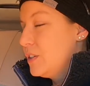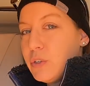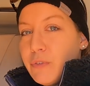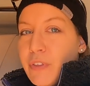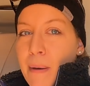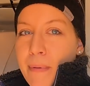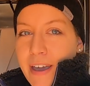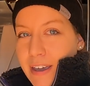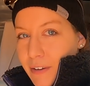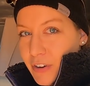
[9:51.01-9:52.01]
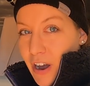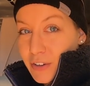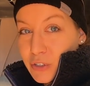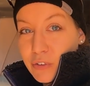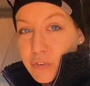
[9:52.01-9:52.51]
So if that bag ever
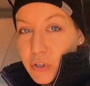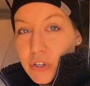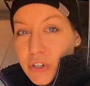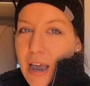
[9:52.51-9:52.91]
got too full,